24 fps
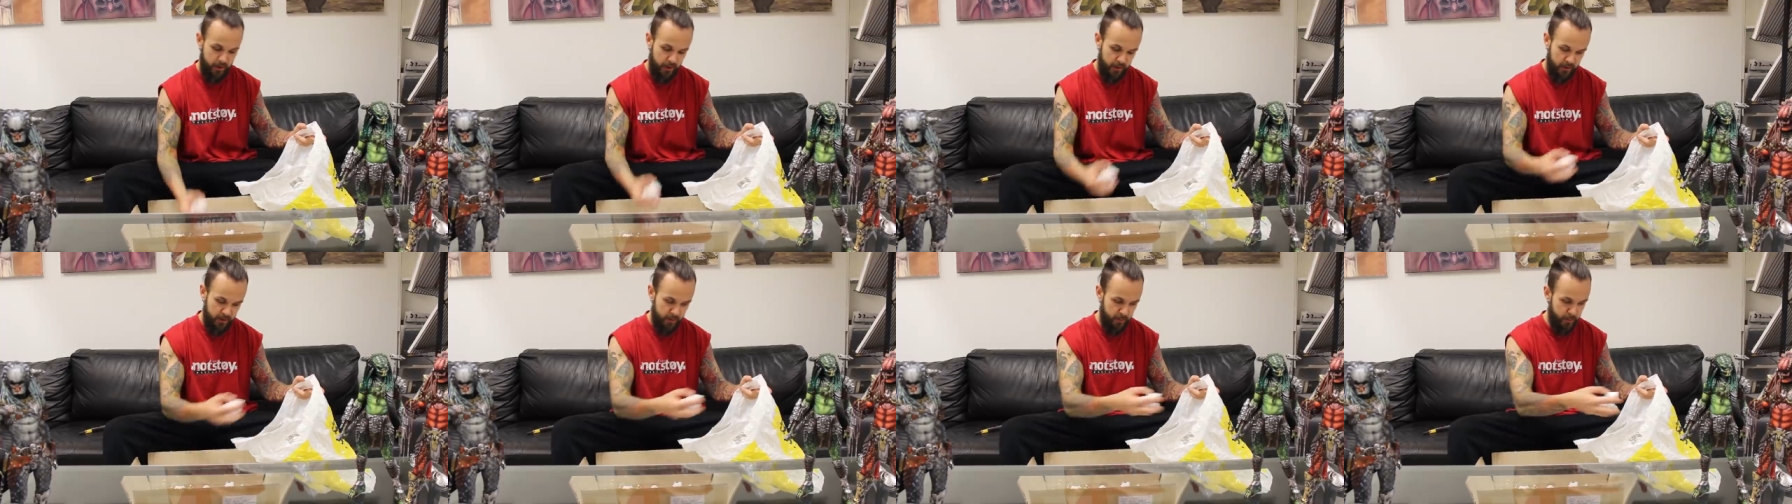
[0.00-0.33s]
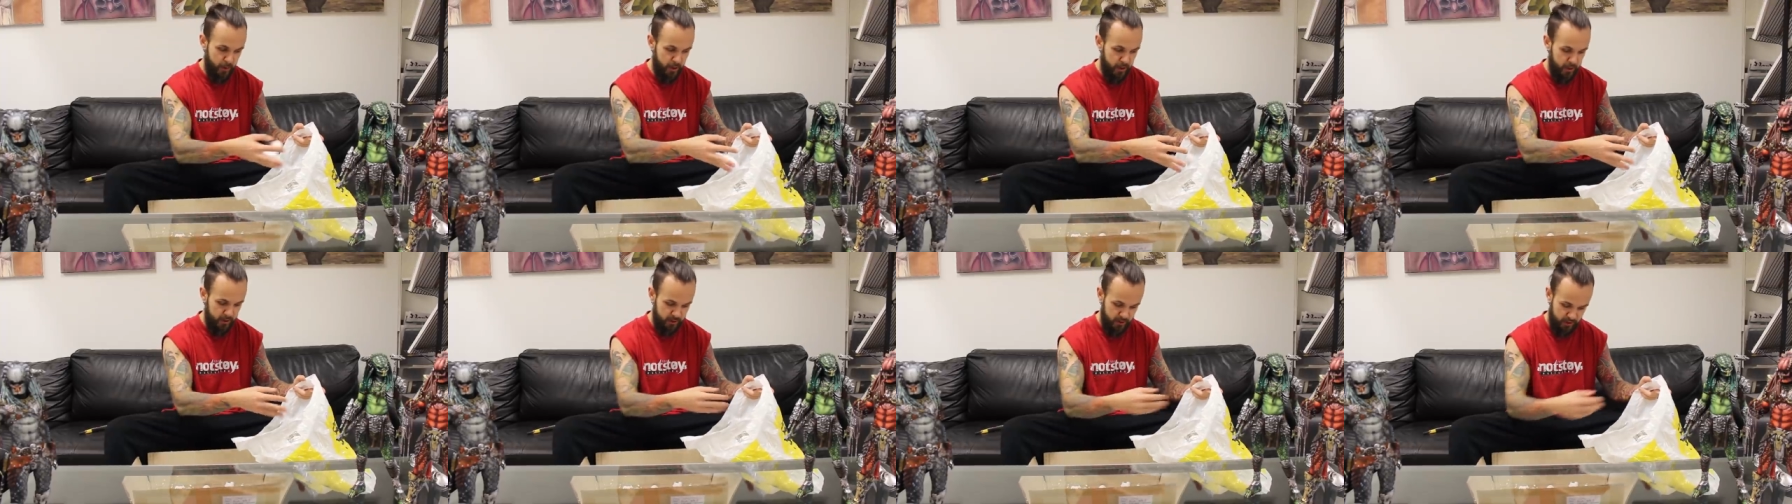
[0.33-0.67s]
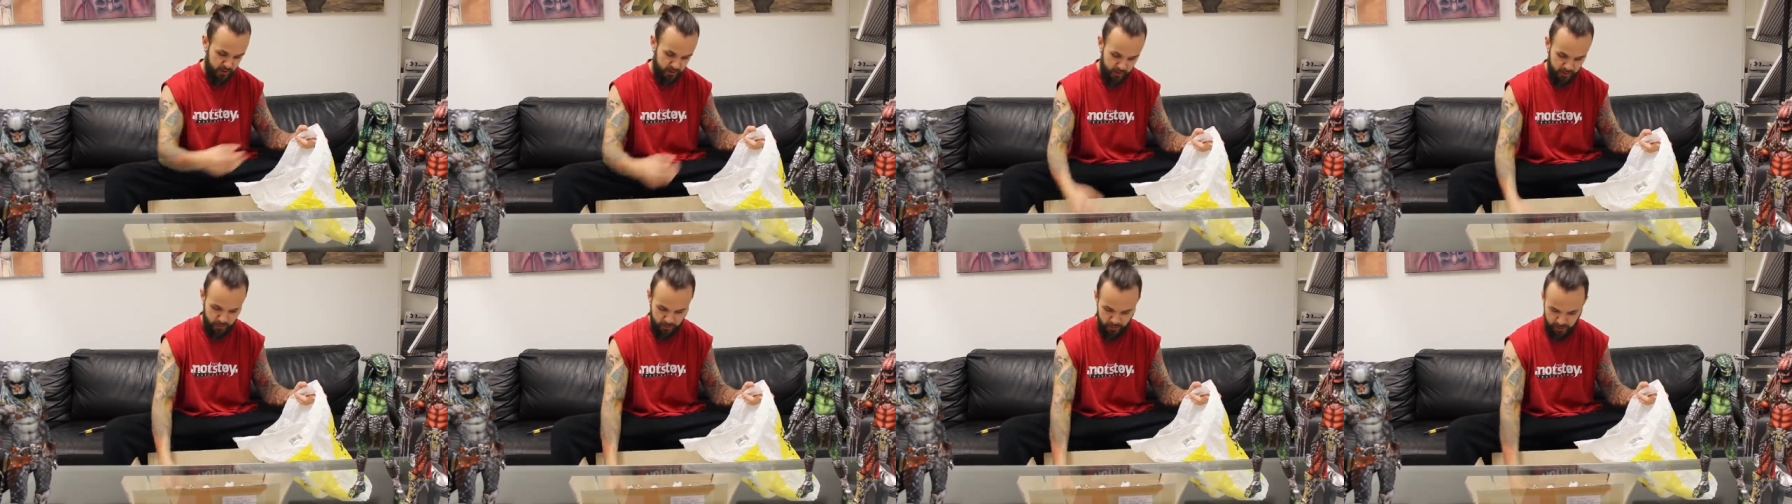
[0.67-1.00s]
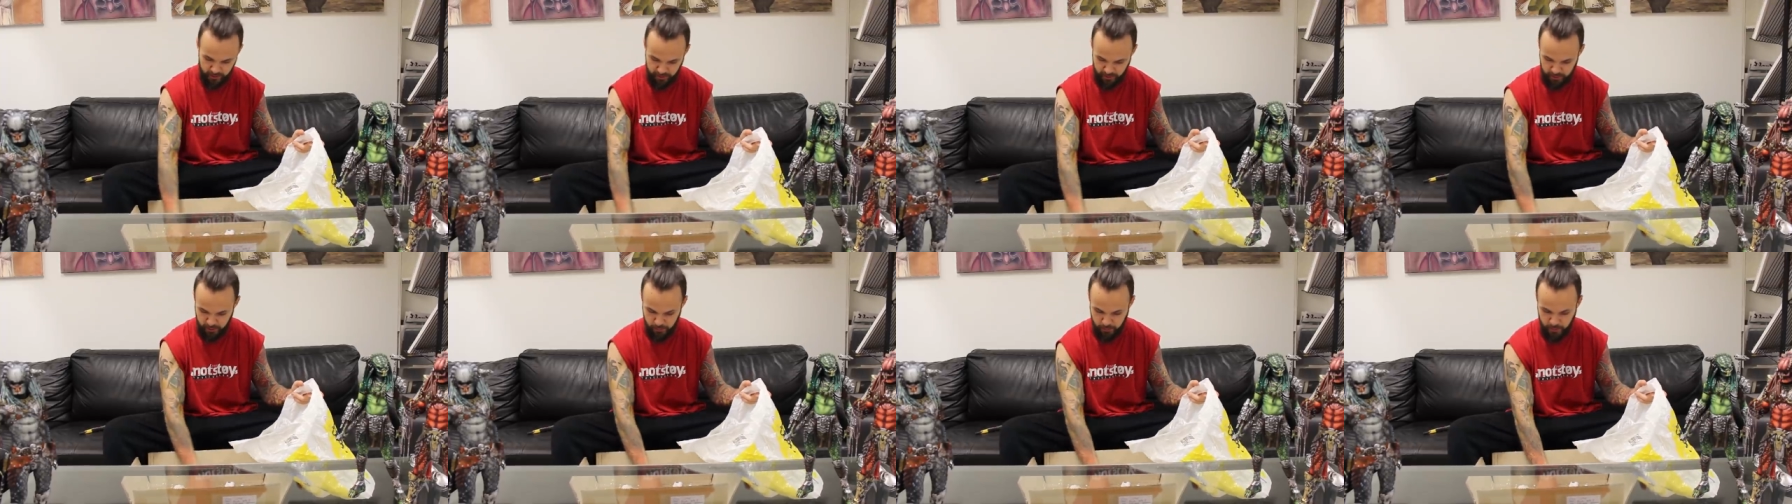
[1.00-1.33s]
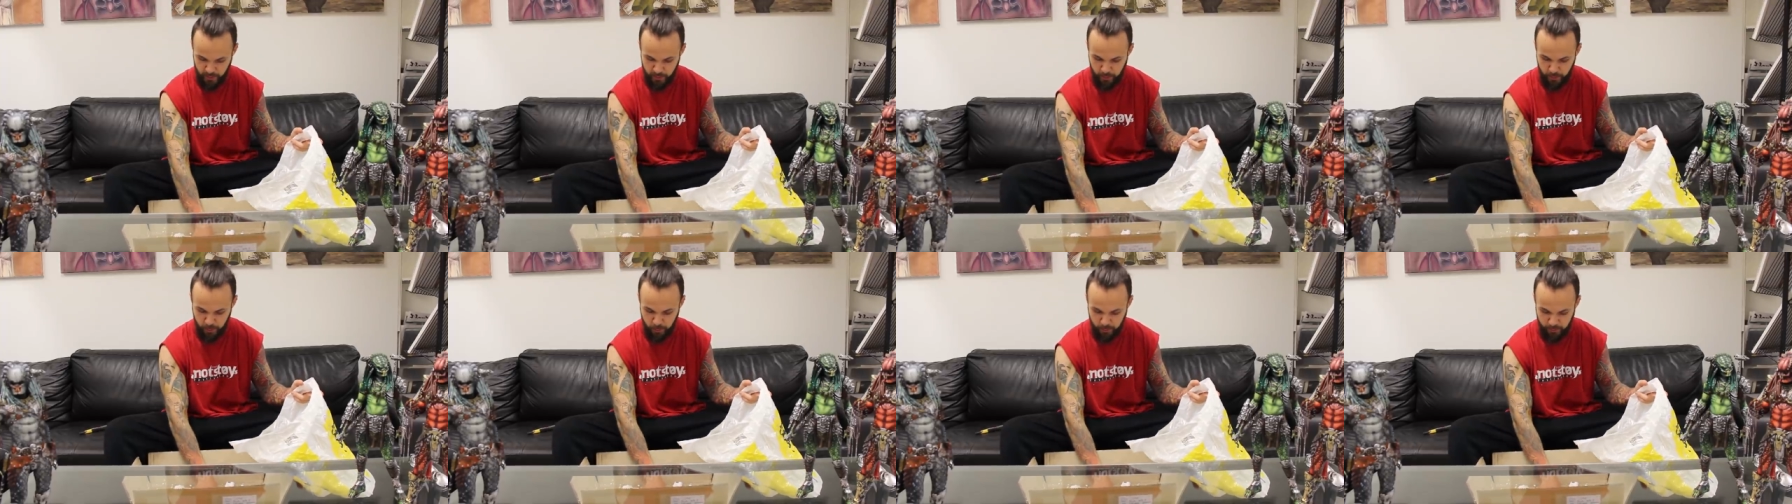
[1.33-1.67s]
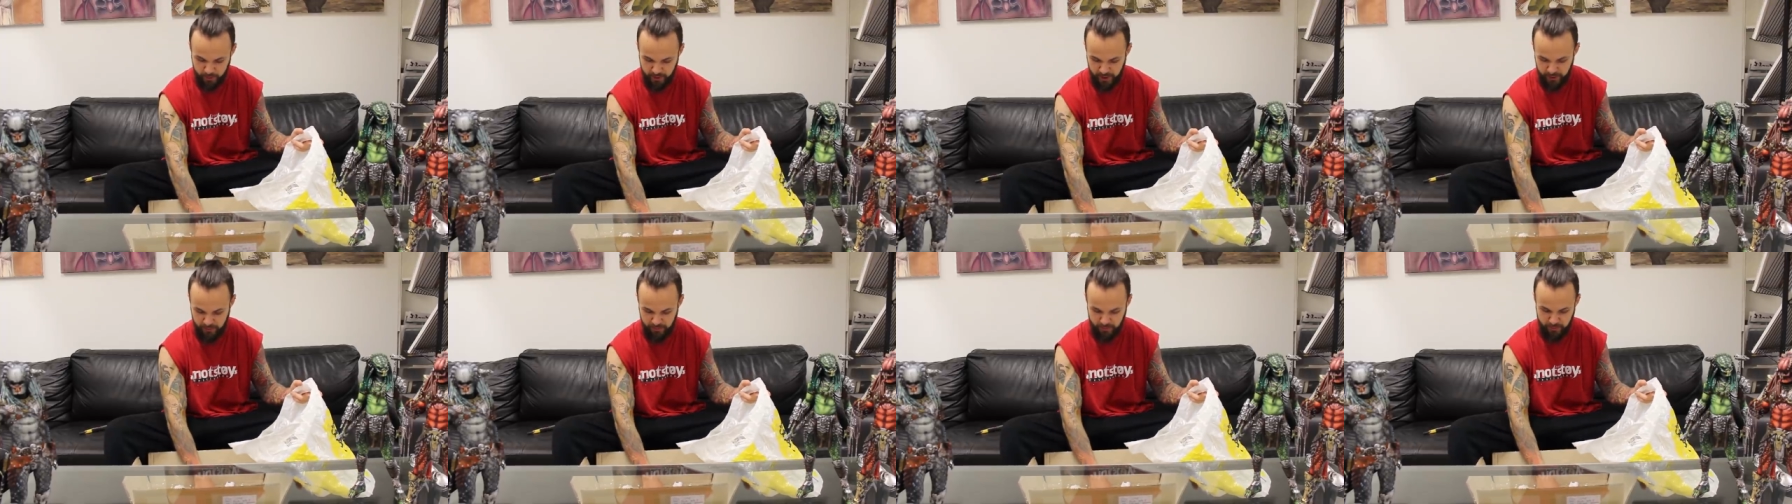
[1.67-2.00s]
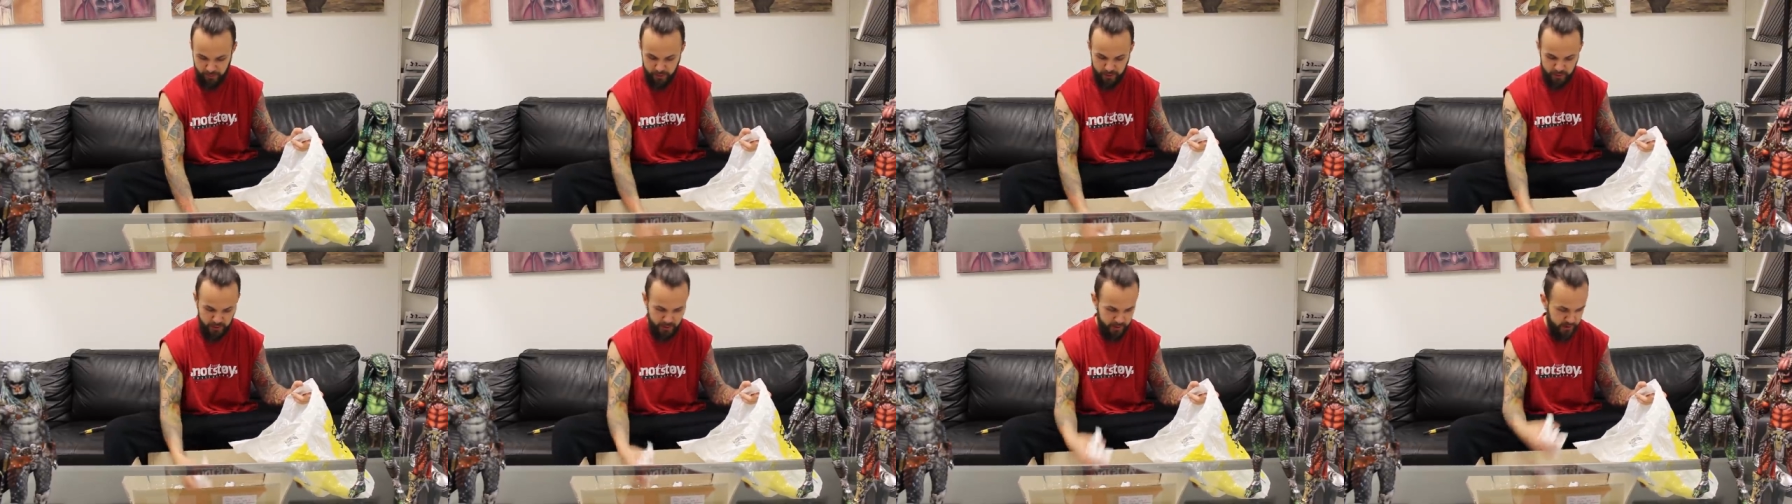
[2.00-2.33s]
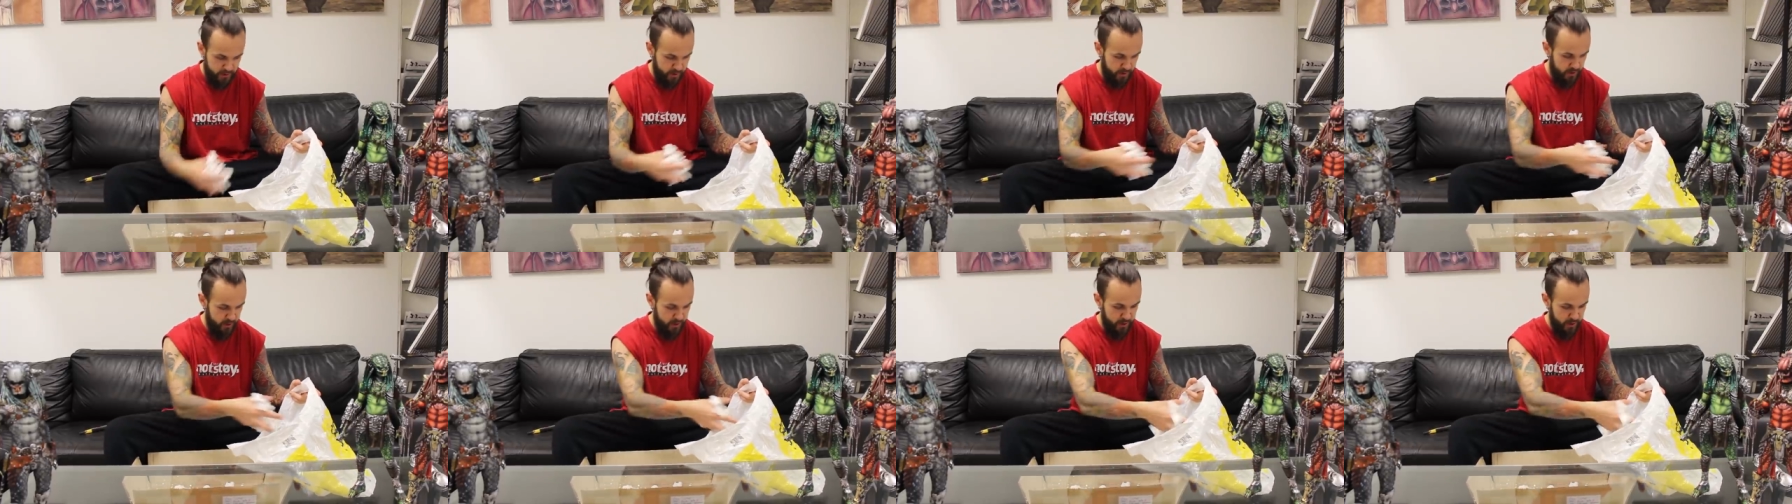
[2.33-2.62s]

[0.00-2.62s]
in the box, so I need to remove that first